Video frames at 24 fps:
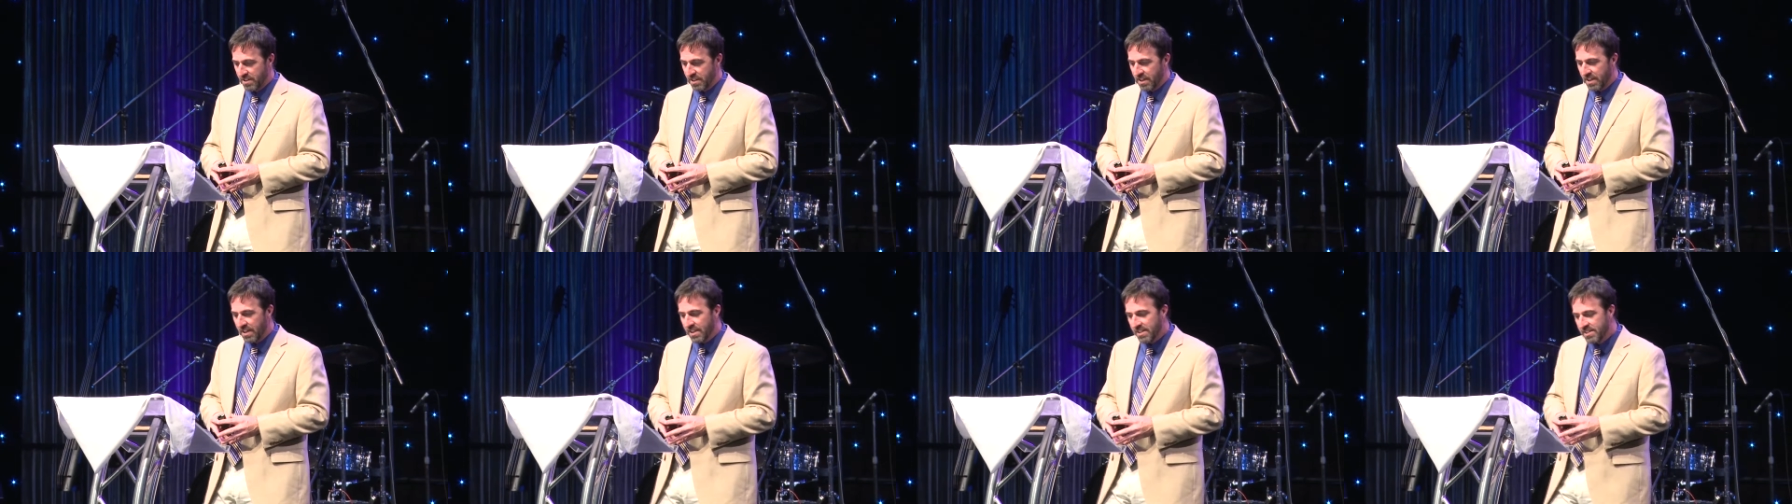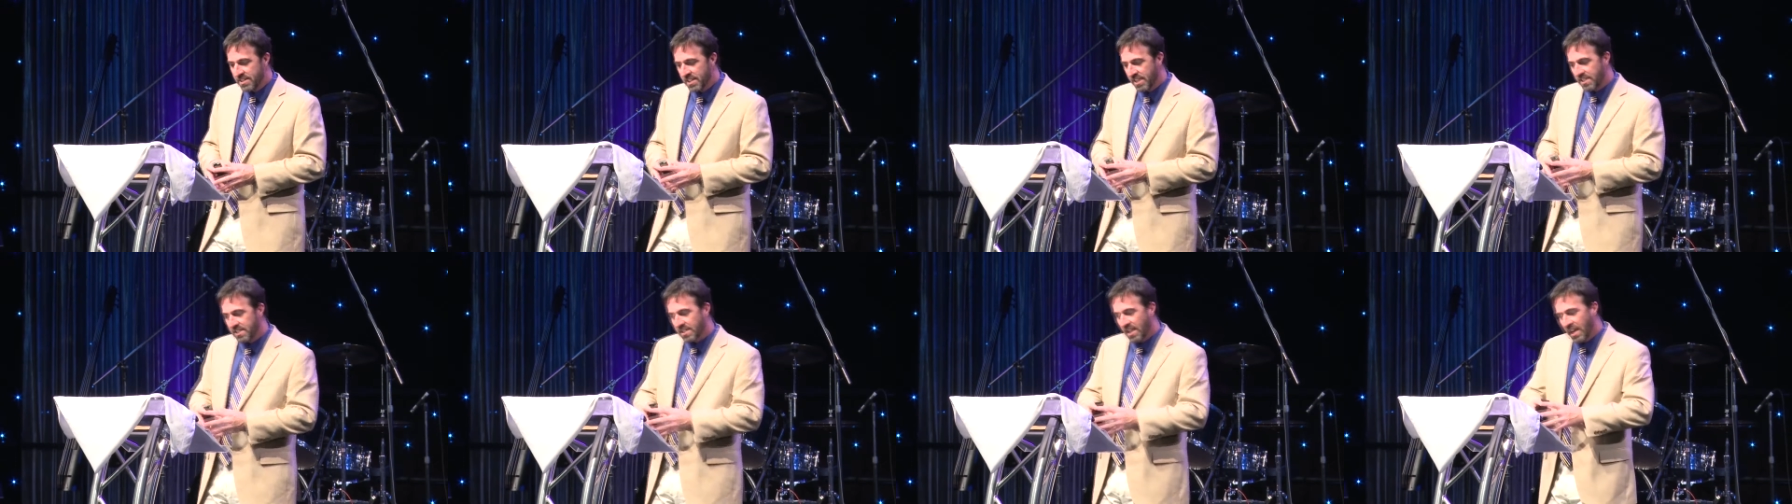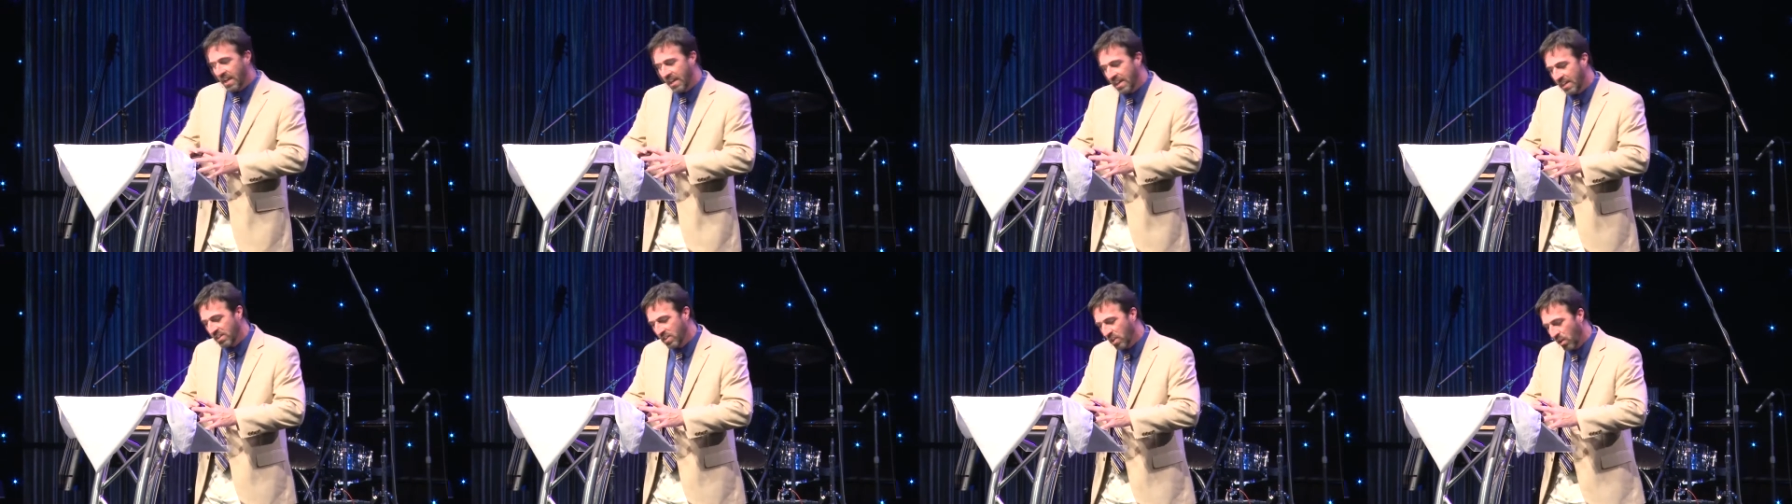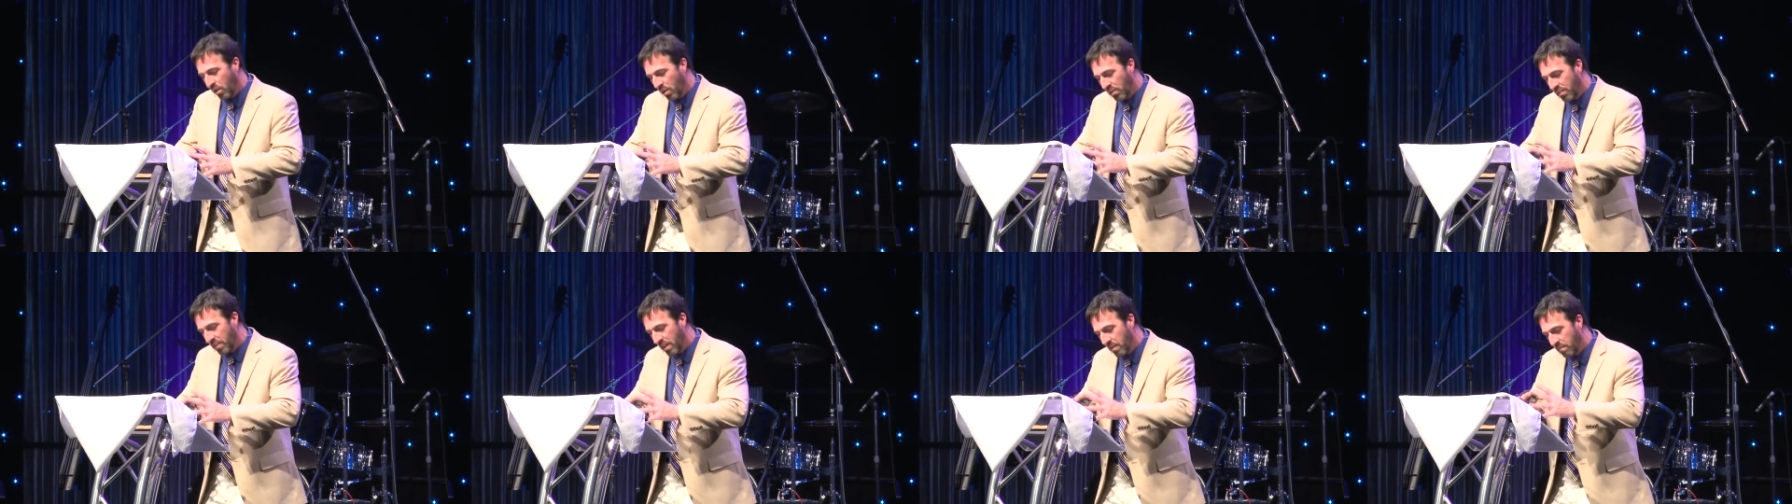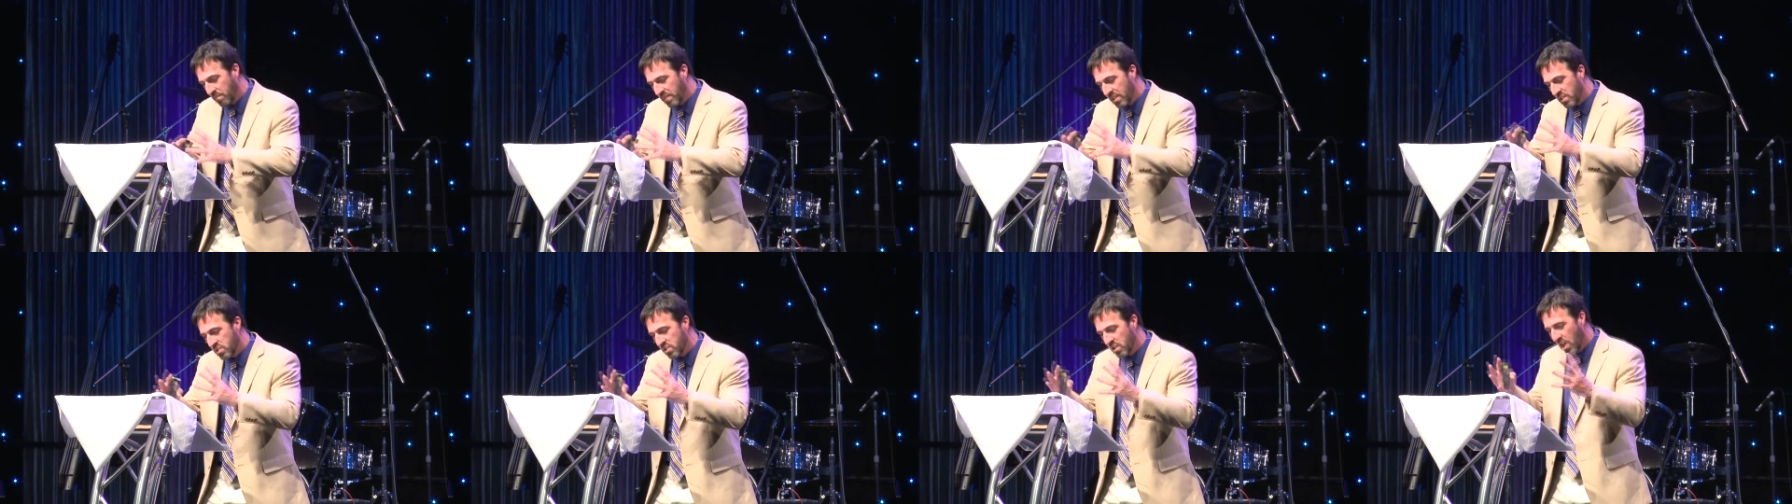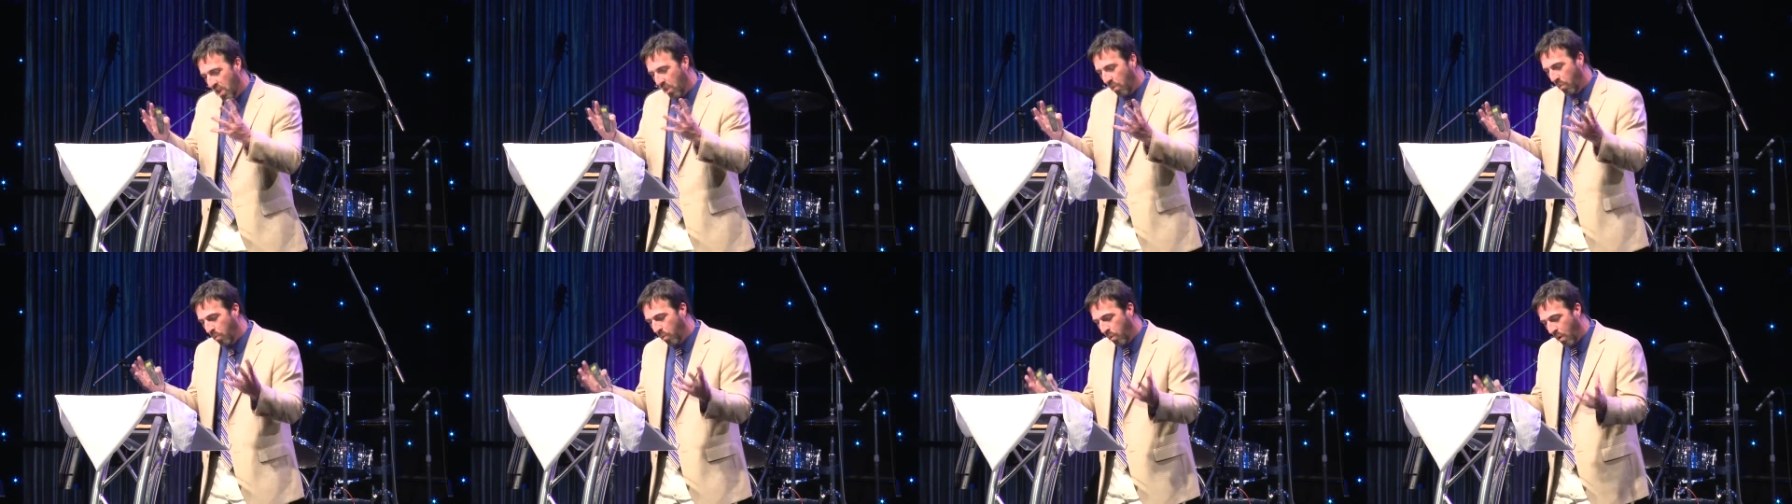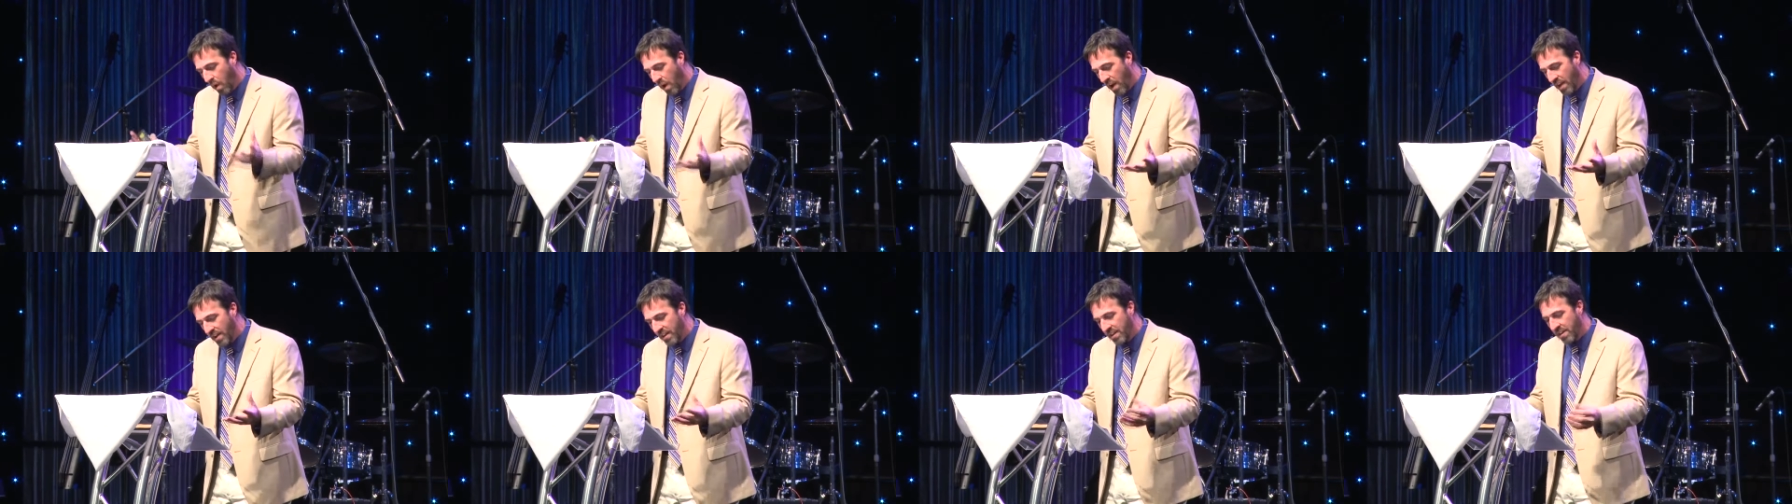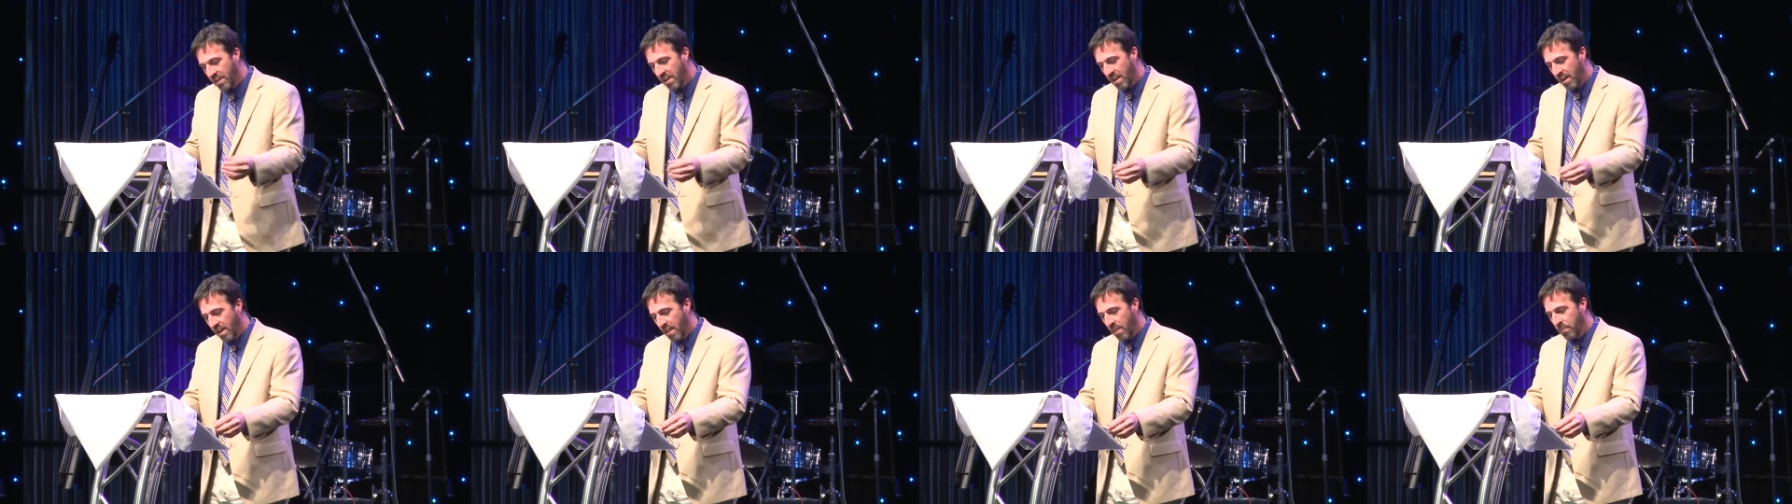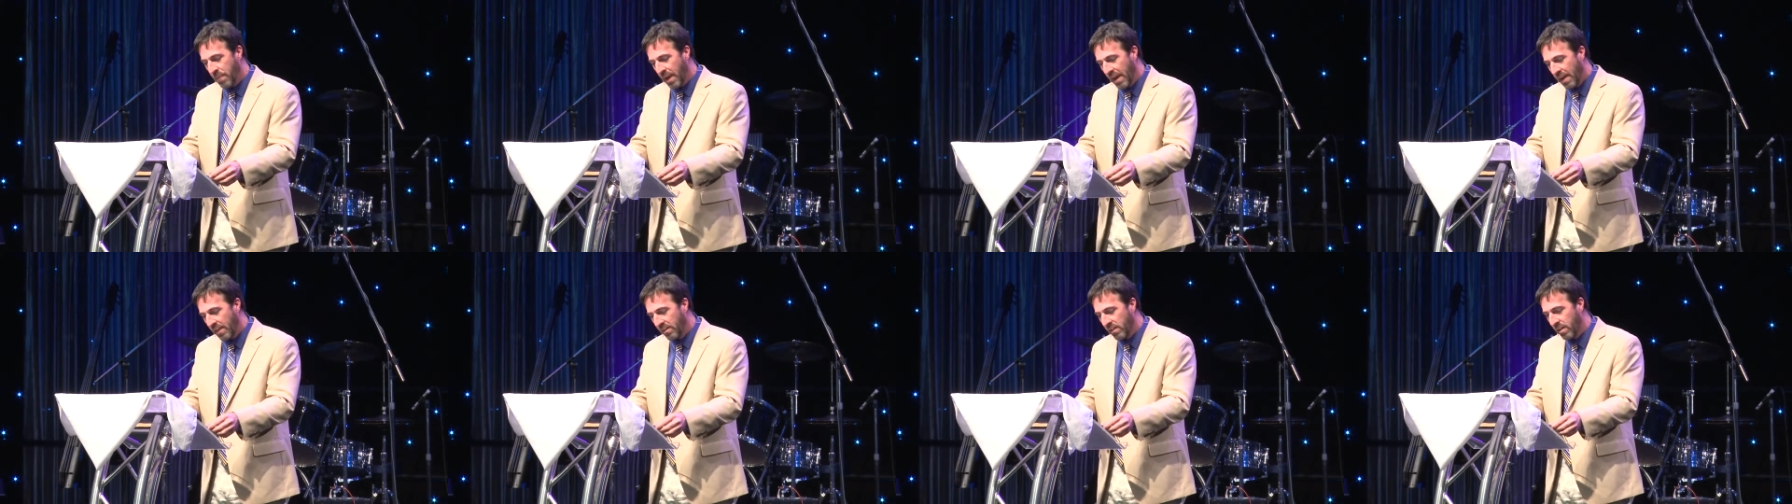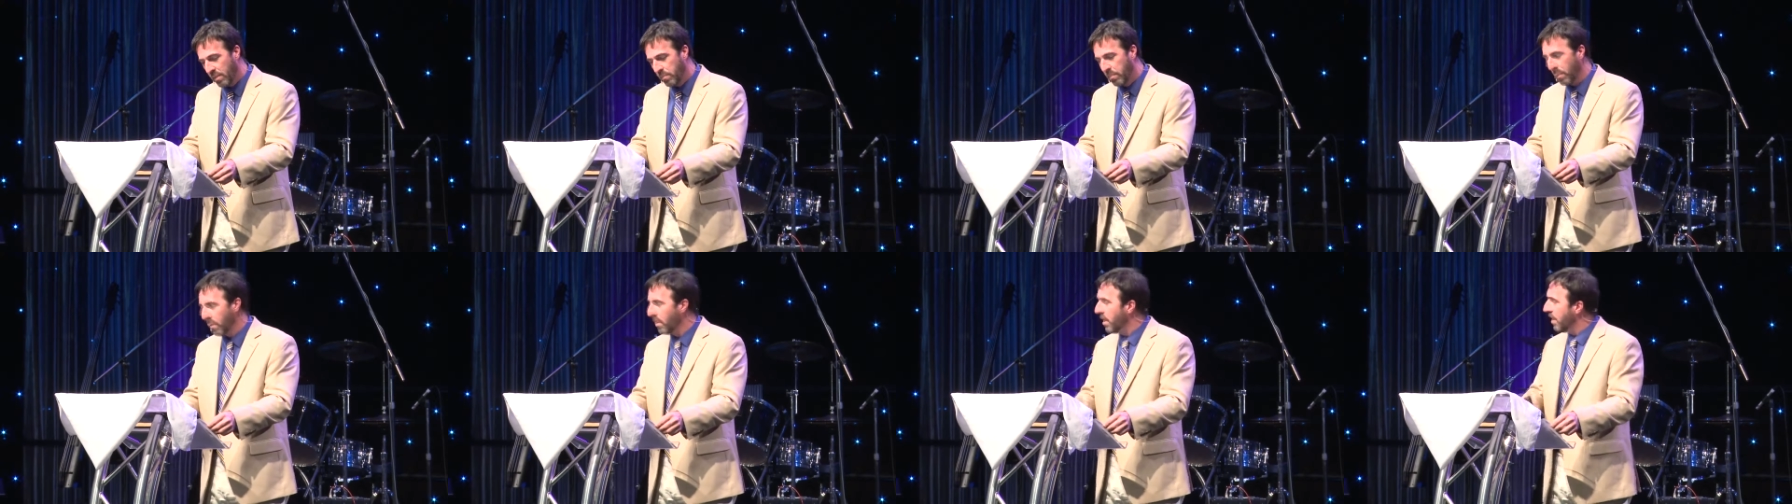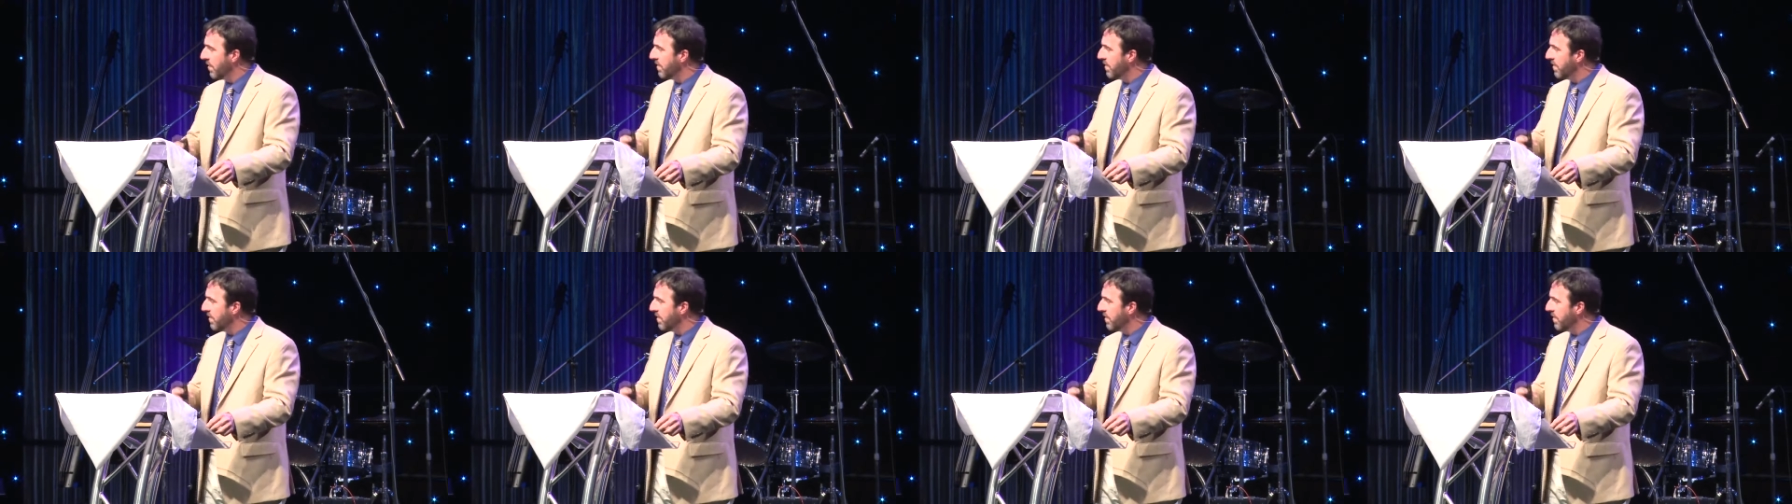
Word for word: He says, He told them this one parable.